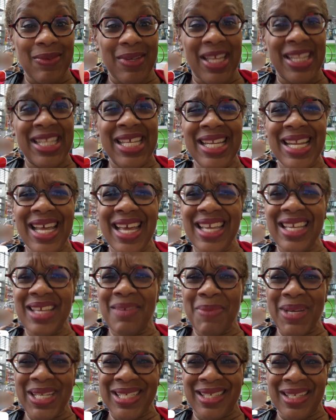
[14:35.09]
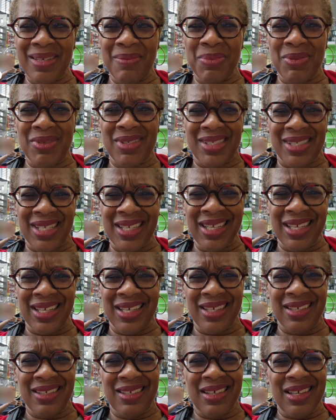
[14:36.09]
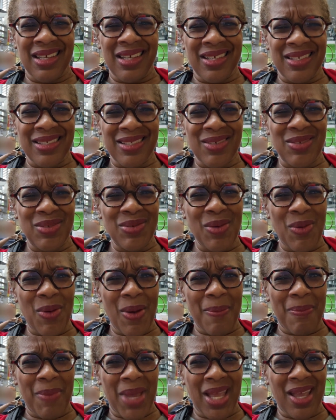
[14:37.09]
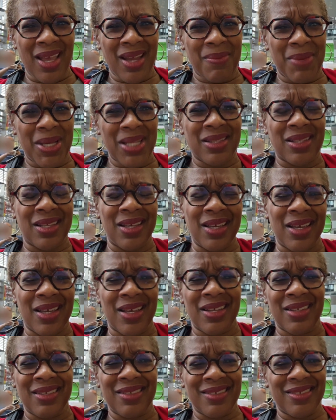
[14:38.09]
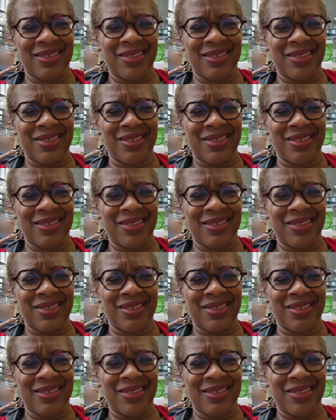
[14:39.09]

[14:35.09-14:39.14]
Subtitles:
And then I ain't get my 10%, so I'm mad about that.